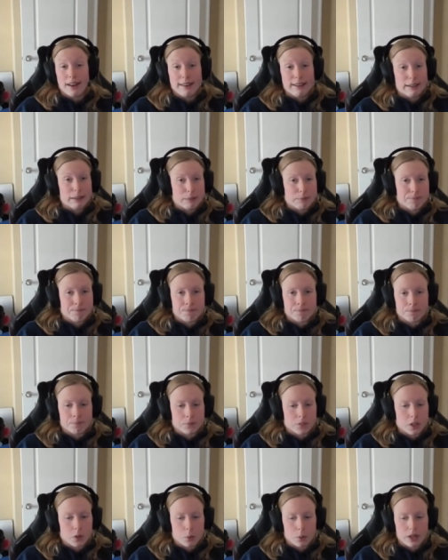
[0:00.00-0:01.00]
um,
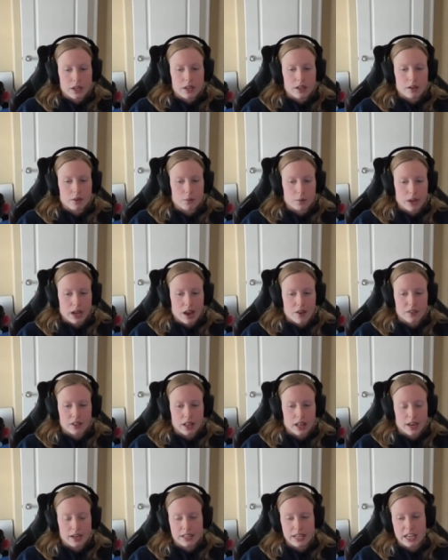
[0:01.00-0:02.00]
we we have a
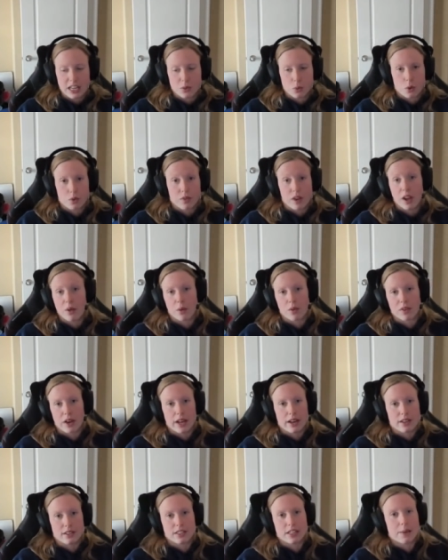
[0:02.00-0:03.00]
lot of days where Ray will
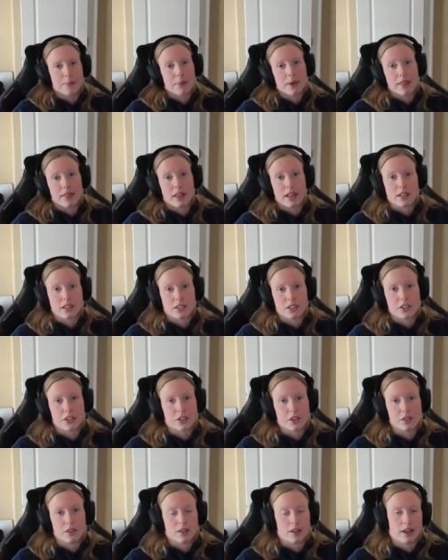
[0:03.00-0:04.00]
write us separate things to
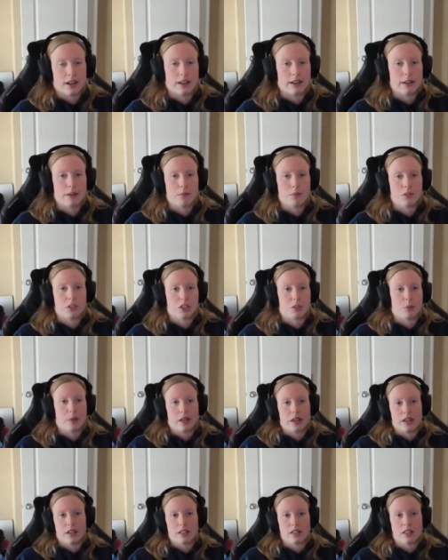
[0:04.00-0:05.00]
do, um, just
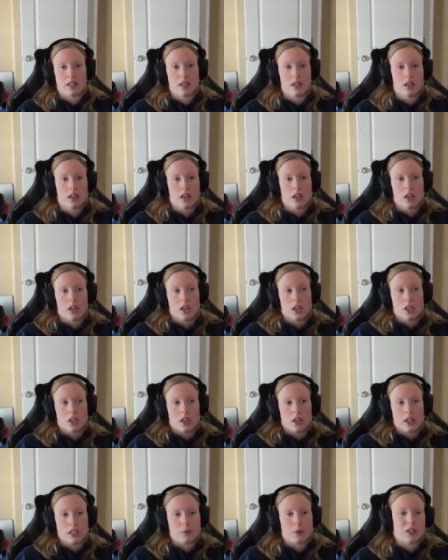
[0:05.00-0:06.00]
because
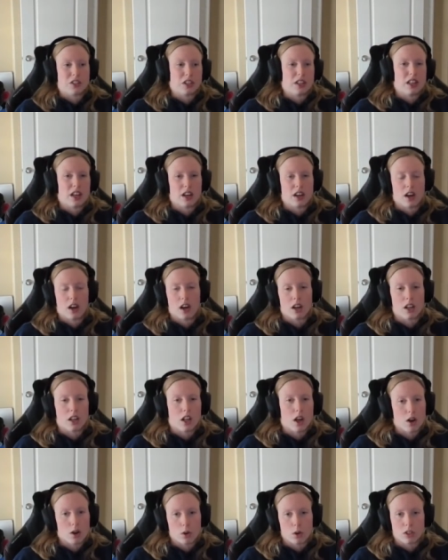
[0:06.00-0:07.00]
especially like on a
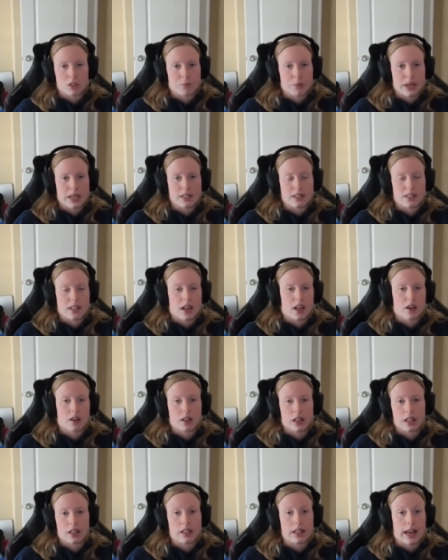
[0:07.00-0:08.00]
long course pace set
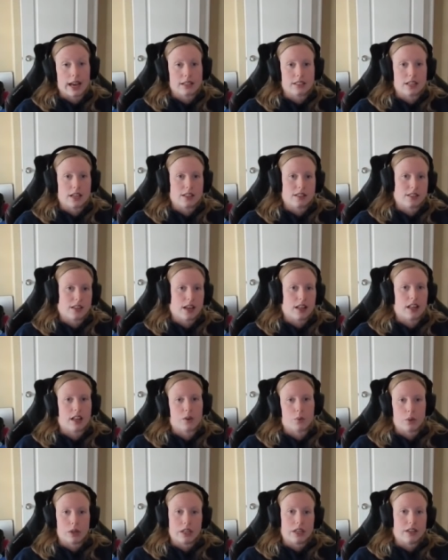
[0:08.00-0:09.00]
or like a lactate set,
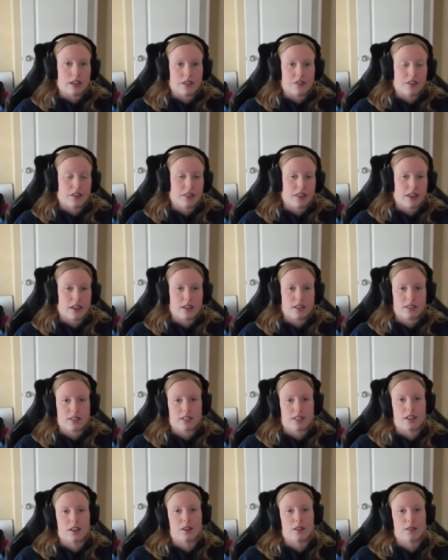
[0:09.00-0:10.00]
like we need different things.
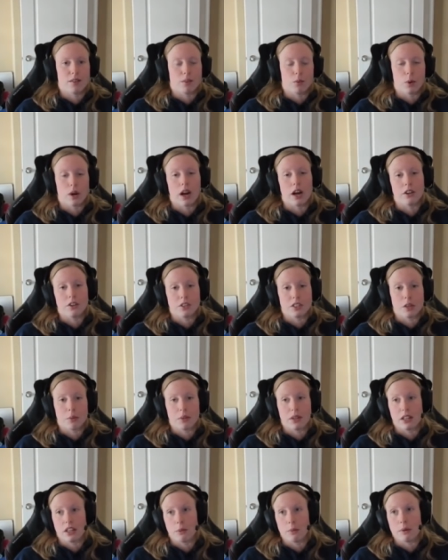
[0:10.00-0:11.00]
So where I'll do
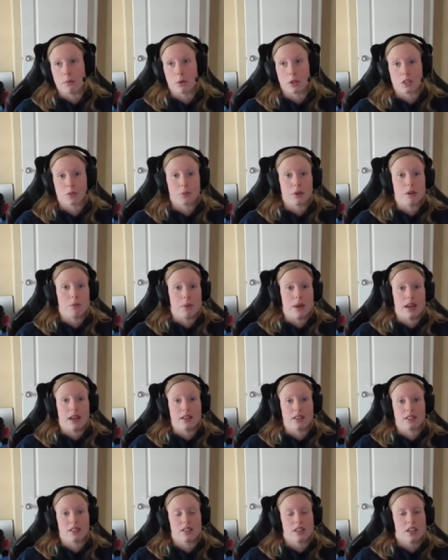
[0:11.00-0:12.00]
something a little bit more sprint
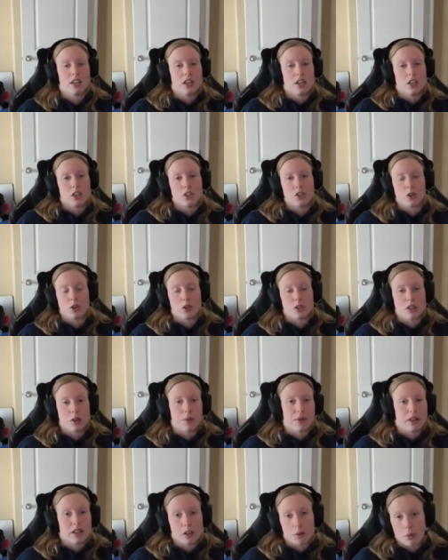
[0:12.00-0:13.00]
based, she'll go
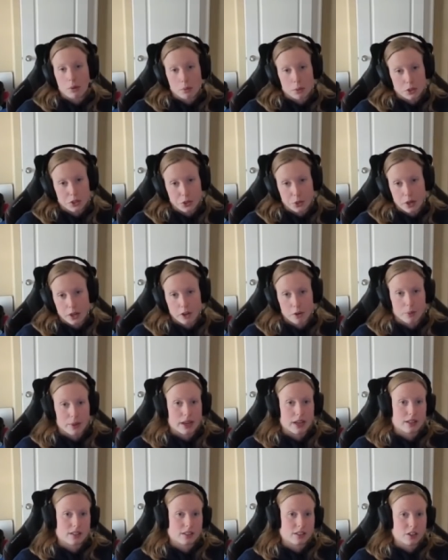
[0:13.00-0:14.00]
something a little bit more 200
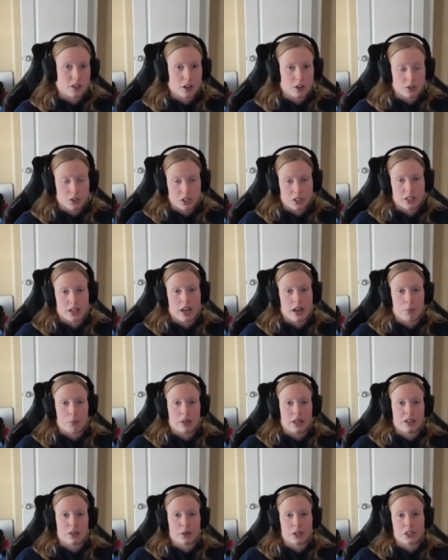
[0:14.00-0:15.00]
based, you know, just kind of
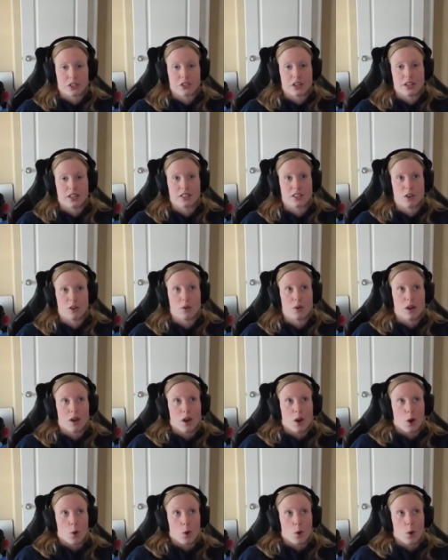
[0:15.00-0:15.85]
playing to our strengths. So